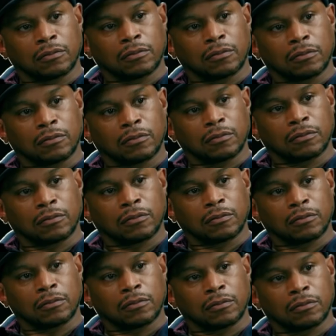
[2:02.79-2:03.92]

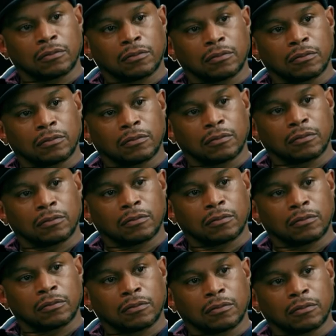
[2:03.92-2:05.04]

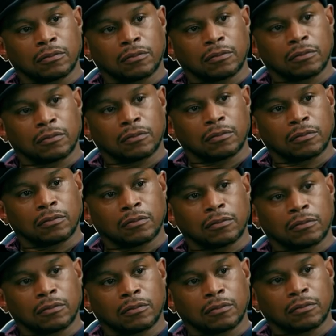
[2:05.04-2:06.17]

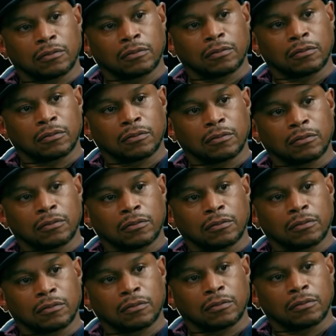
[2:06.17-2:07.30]

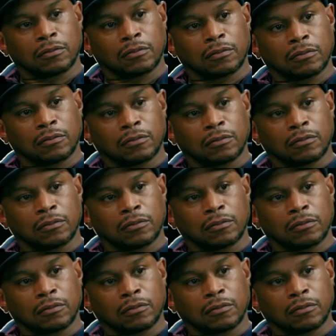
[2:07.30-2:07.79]
(not speaking)